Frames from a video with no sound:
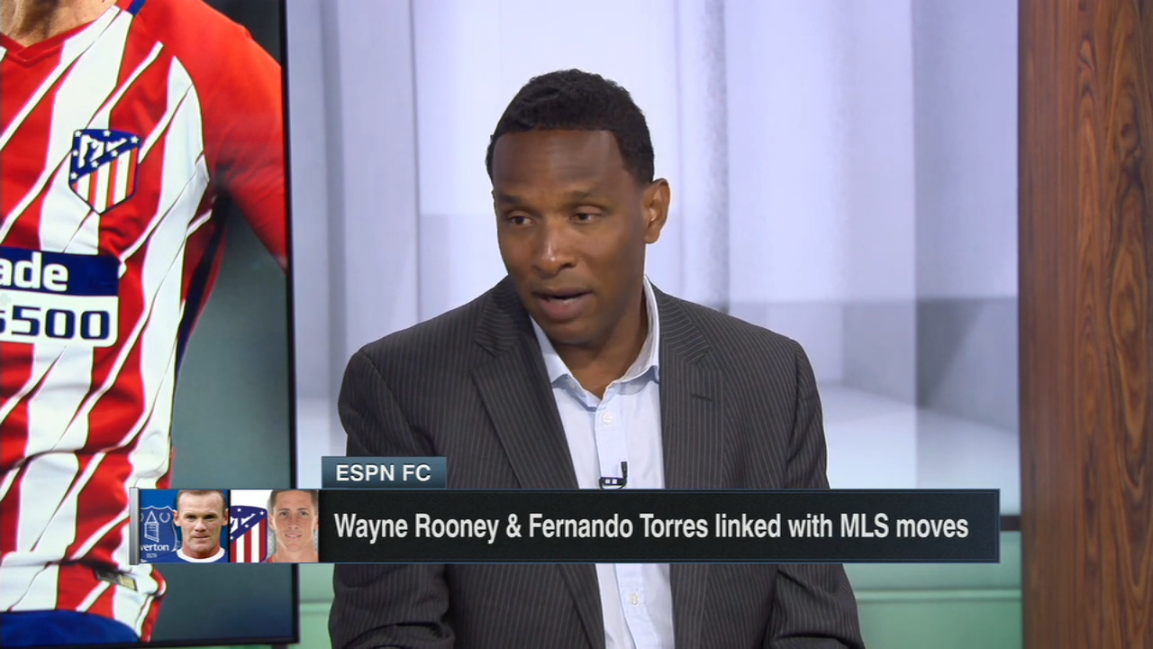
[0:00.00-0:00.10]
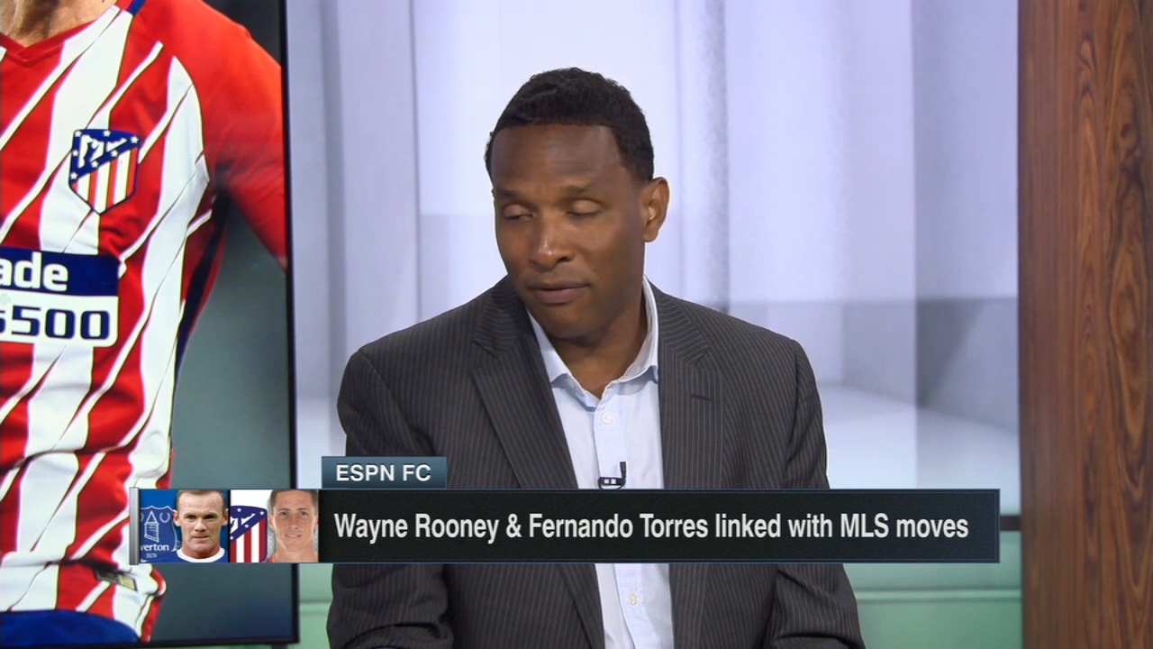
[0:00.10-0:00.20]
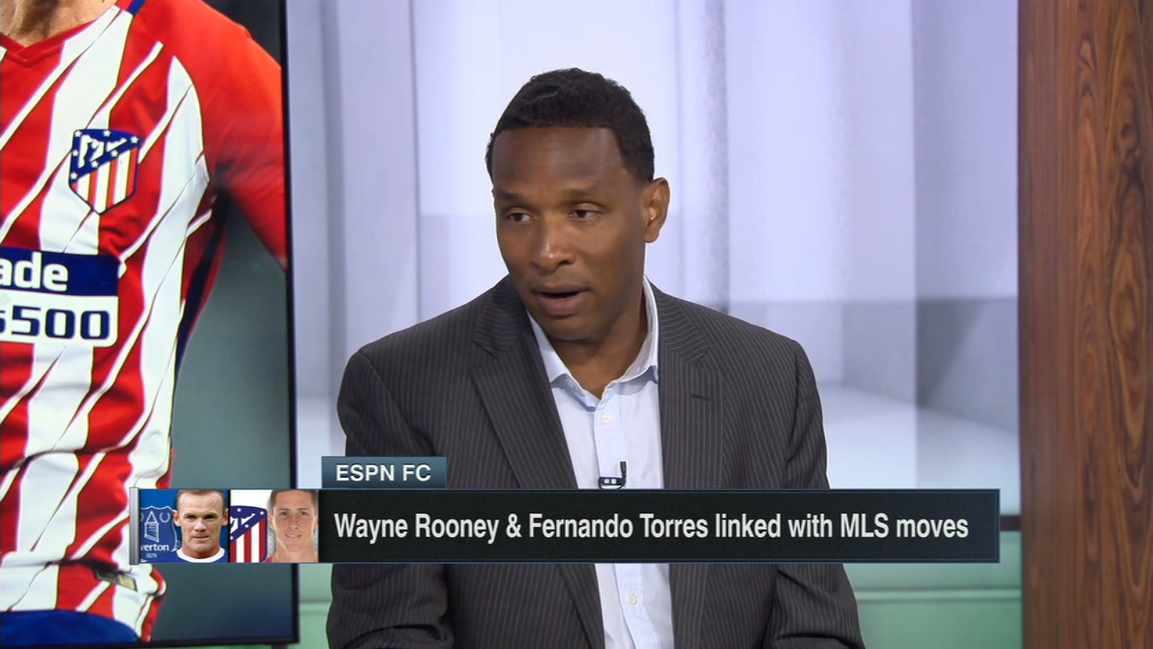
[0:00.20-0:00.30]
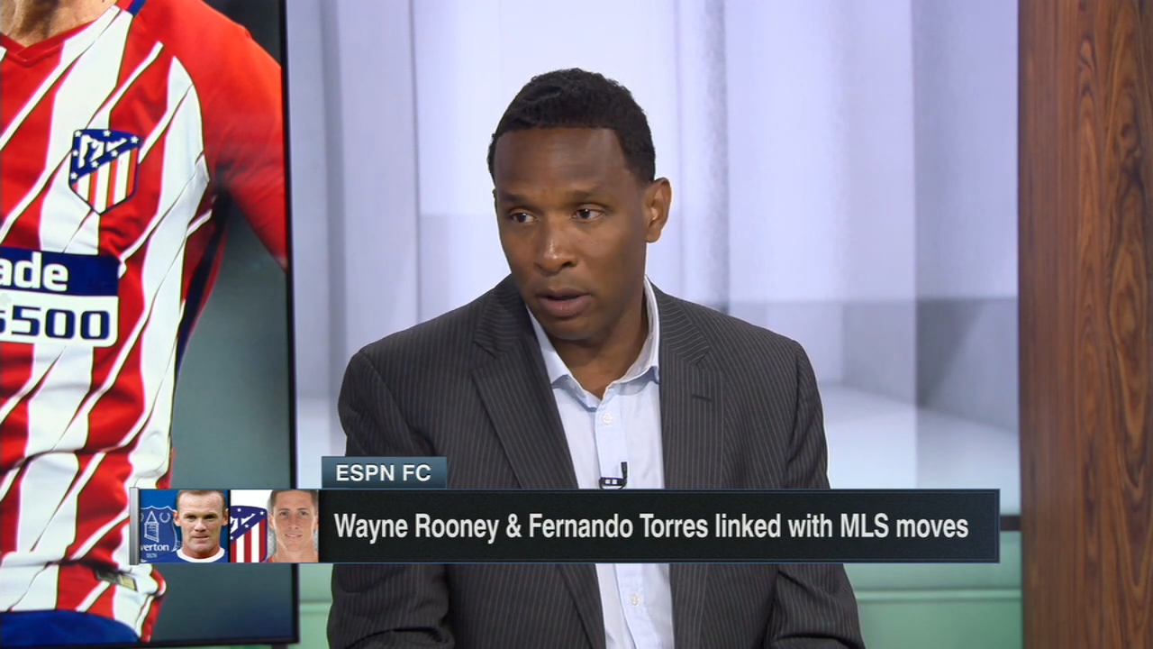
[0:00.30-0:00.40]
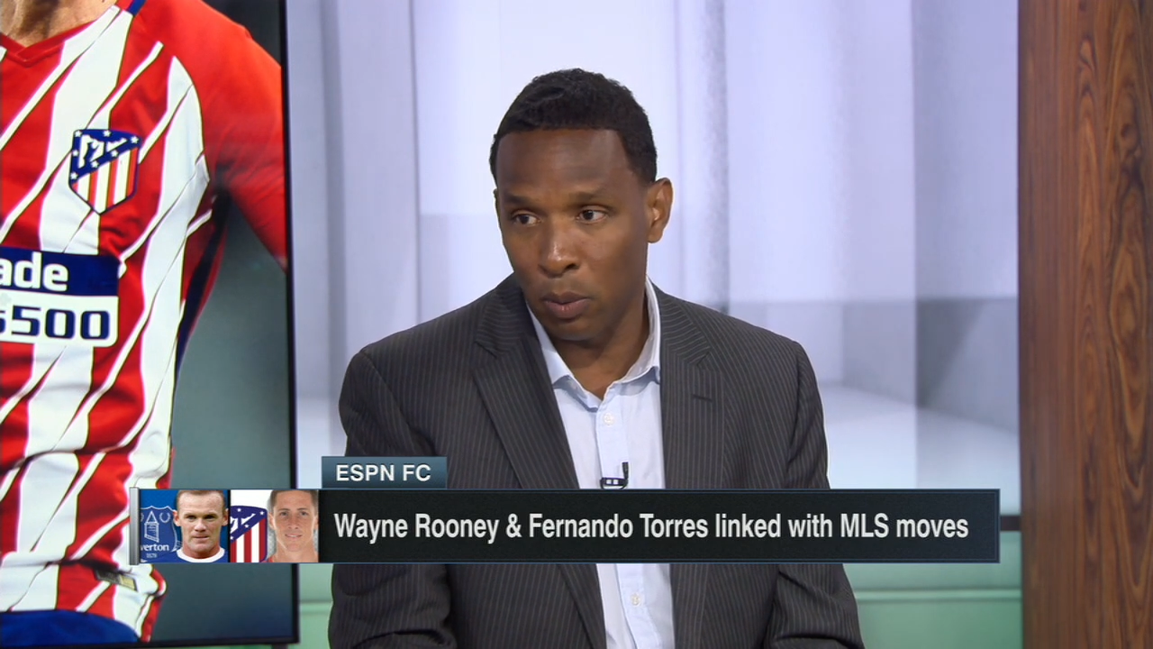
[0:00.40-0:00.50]

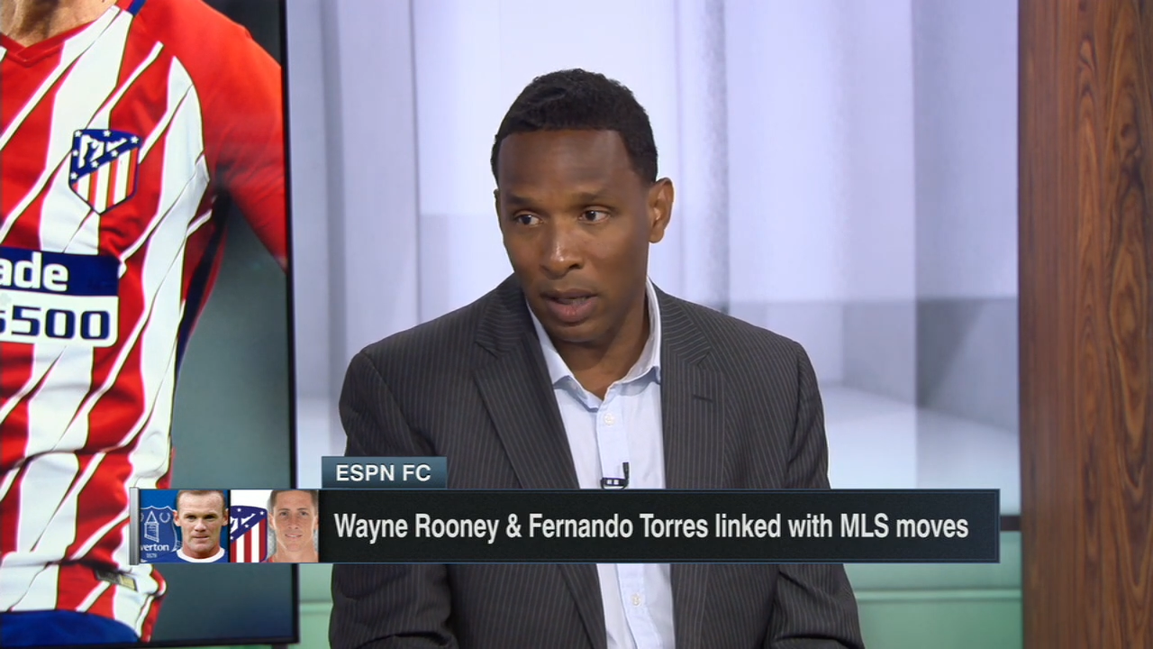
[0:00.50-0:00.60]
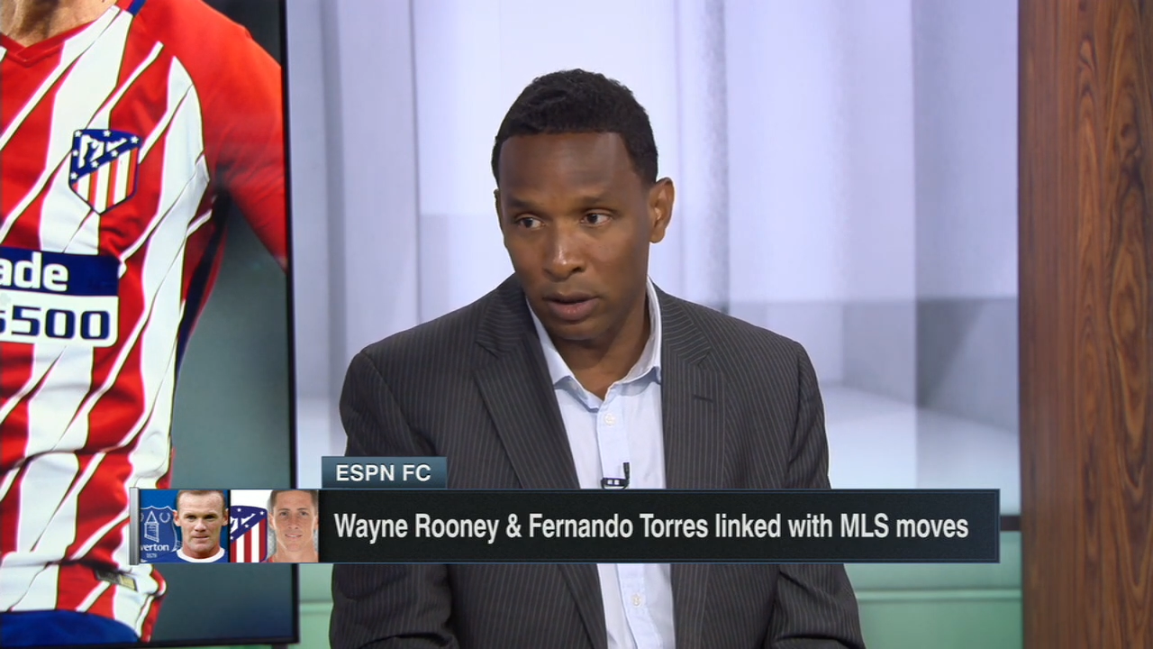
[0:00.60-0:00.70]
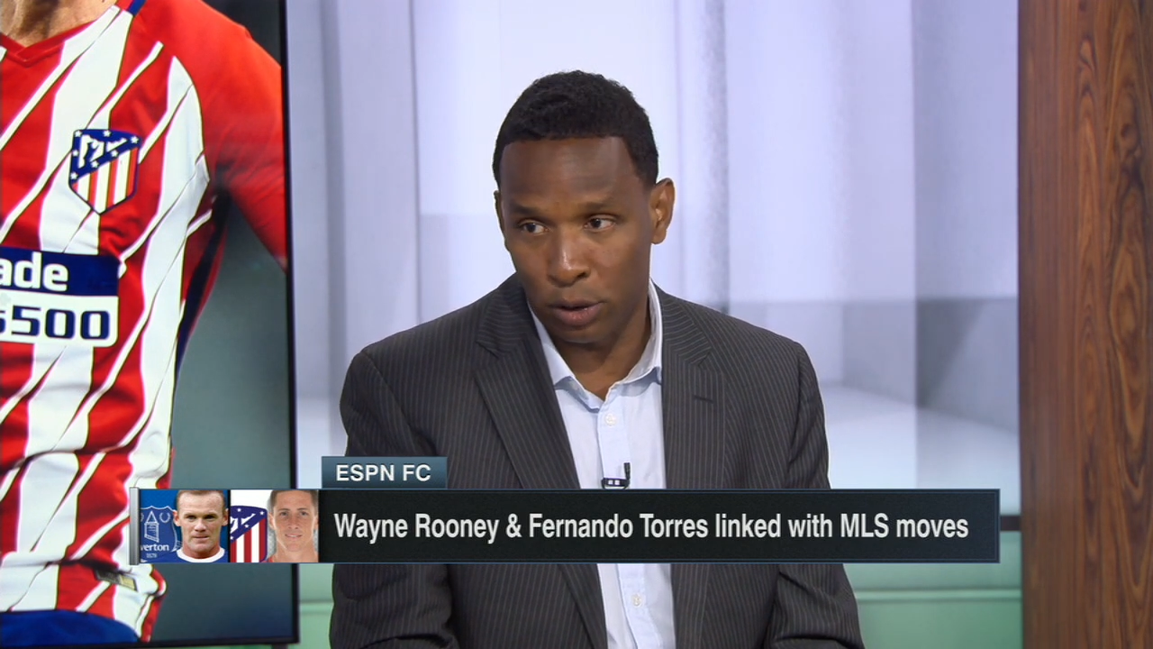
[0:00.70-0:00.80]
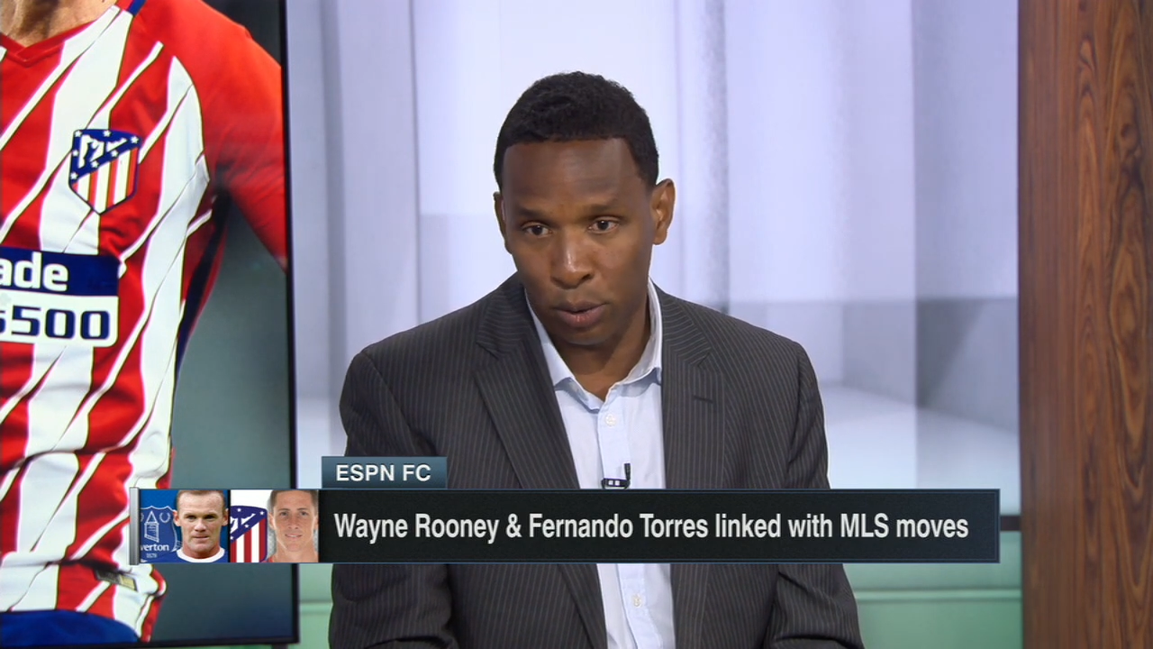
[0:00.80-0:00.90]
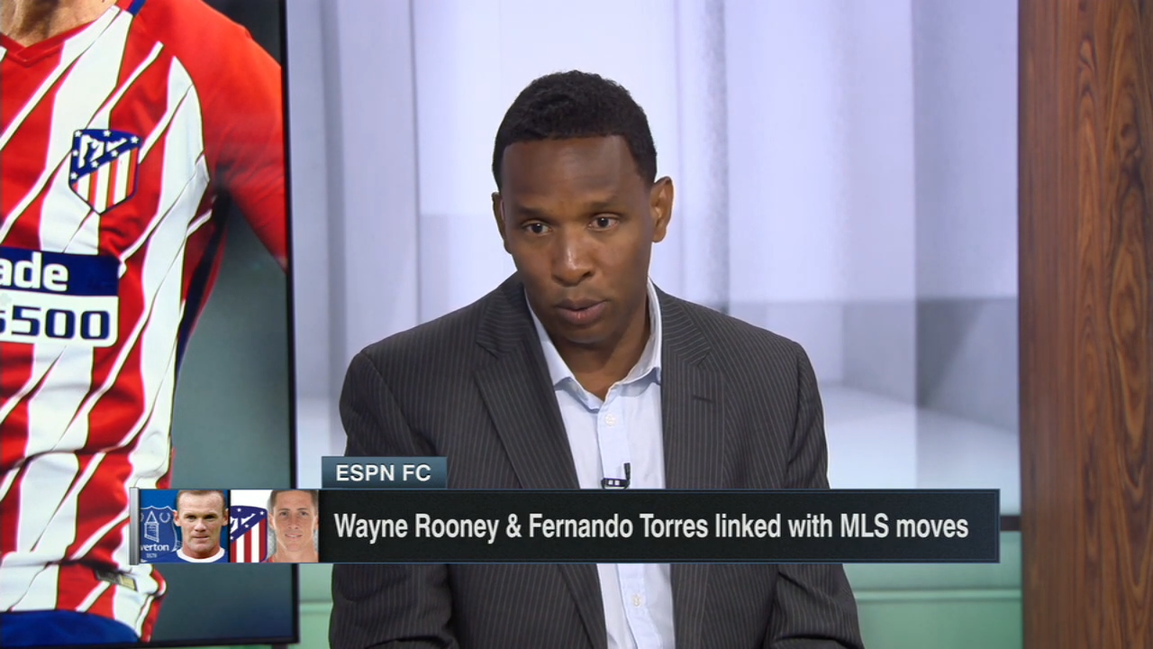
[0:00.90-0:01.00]
very well
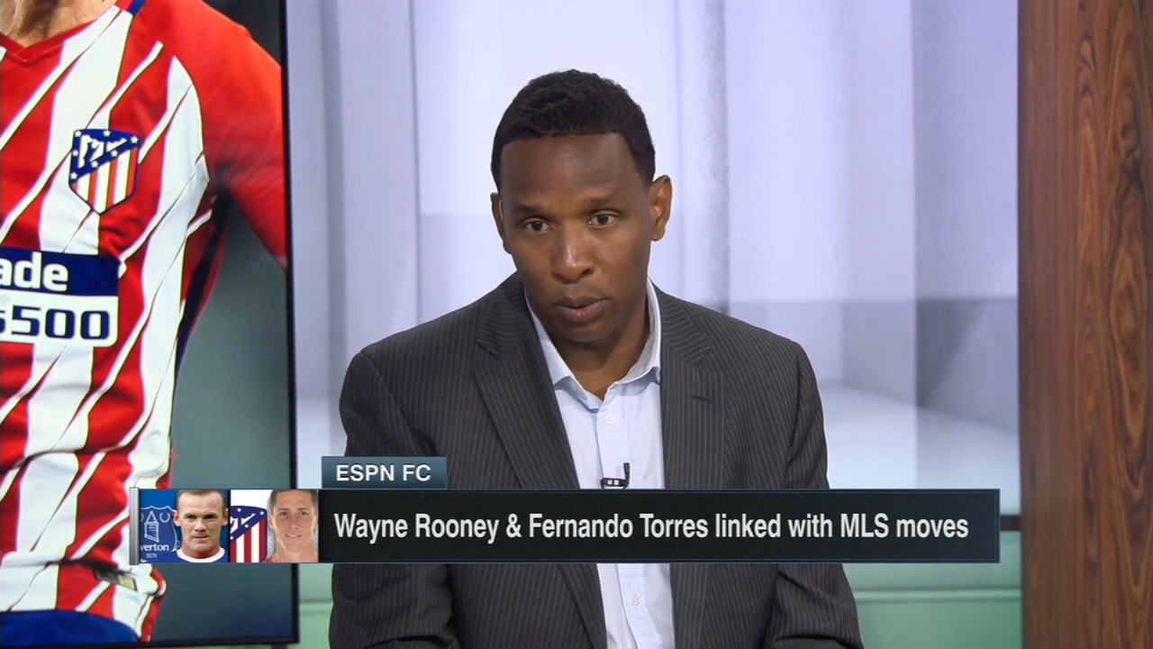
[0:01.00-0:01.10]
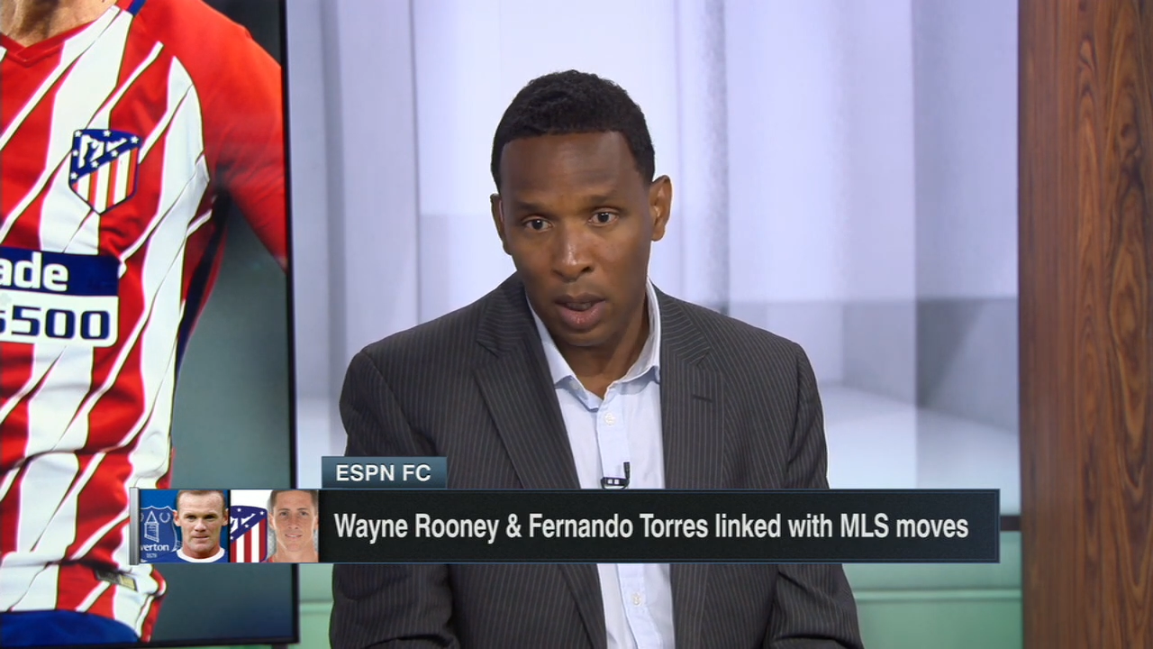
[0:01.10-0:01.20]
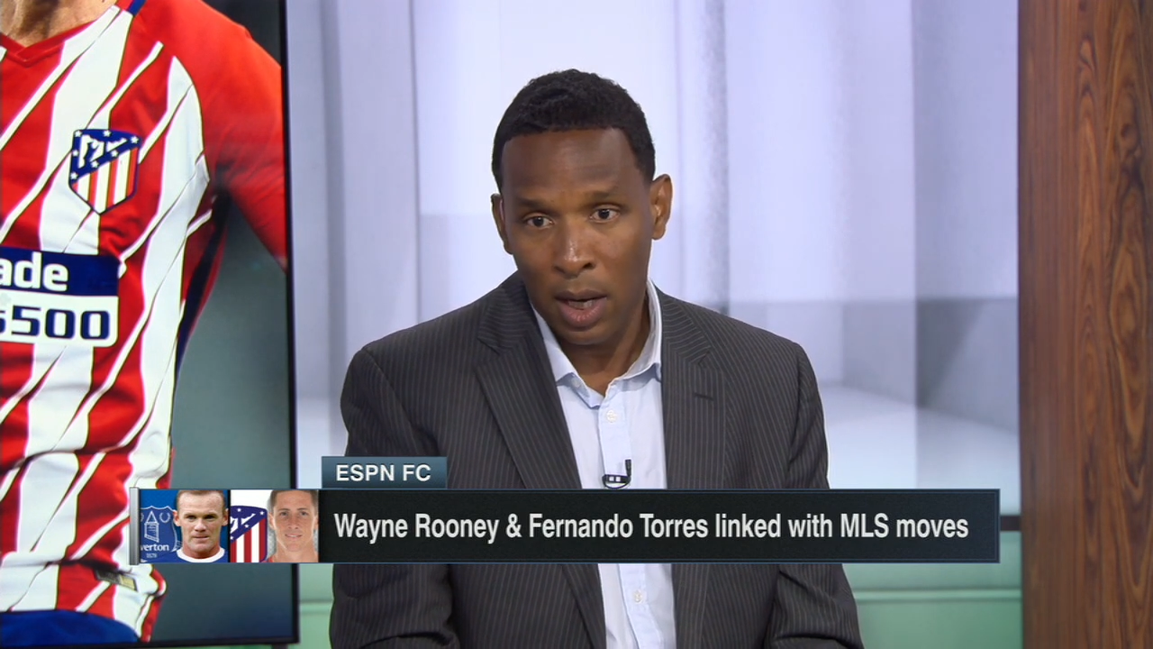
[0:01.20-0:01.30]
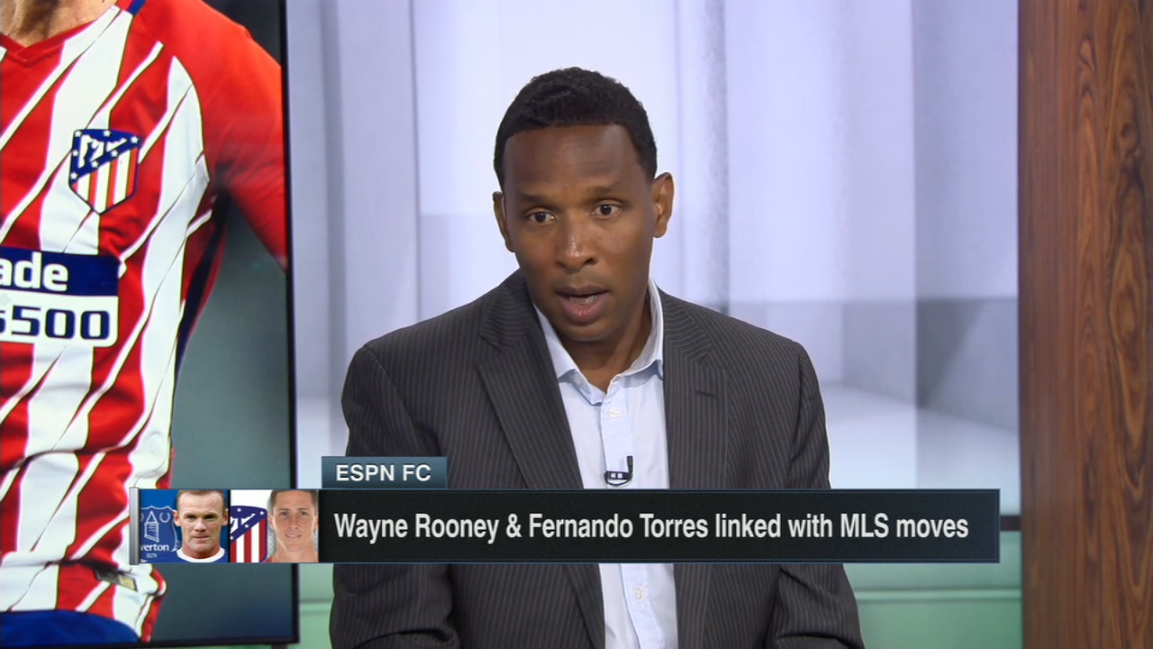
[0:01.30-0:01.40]
do,